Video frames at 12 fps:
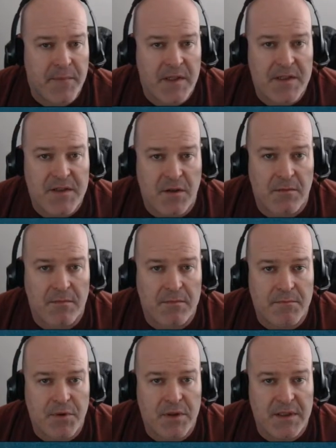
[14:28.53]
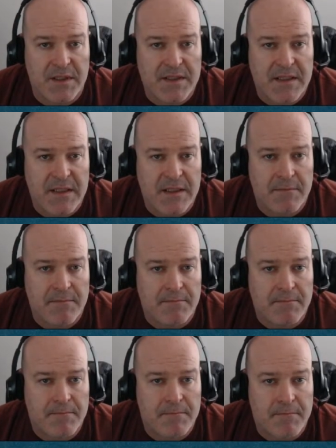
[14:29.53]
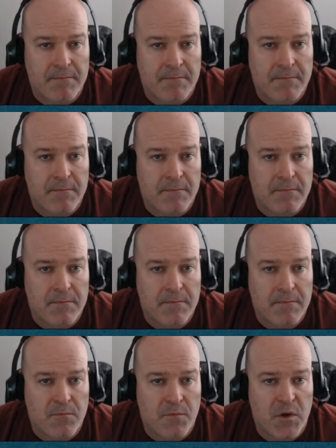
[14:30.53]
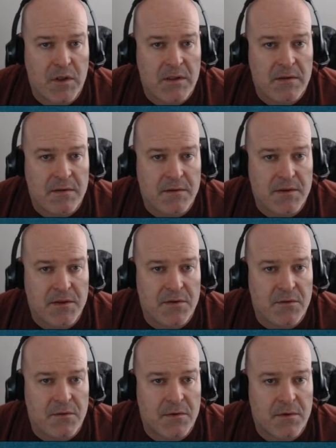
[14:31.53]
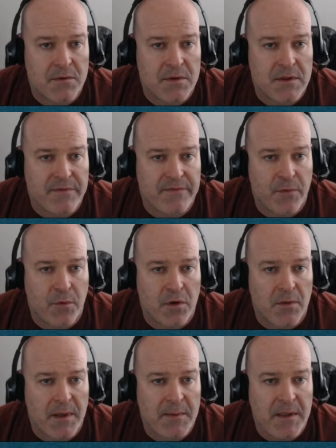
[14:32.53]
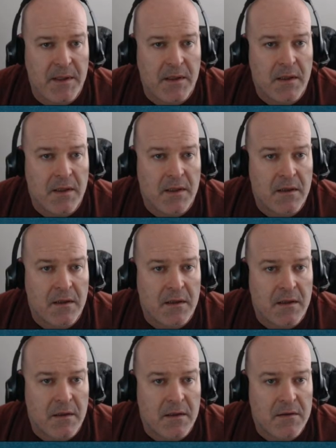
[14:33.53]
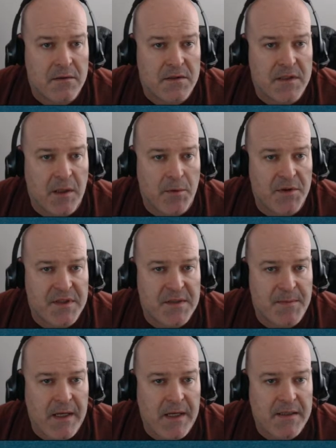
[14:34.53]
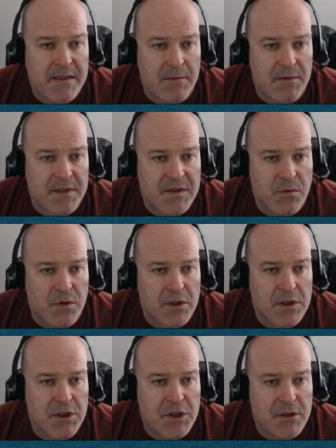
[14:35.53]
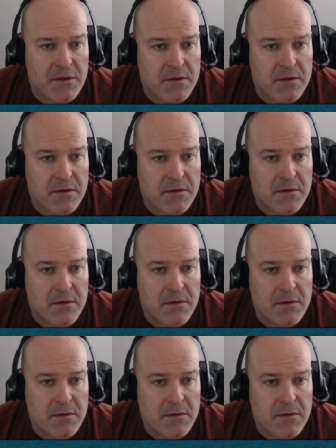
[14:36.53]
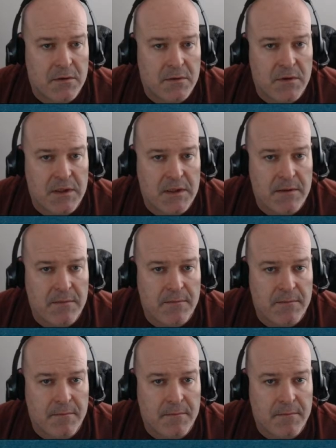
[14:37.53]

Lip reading: Let's start putting this in. 1, 2, 3, 4, maybe double the space, double the storage, right?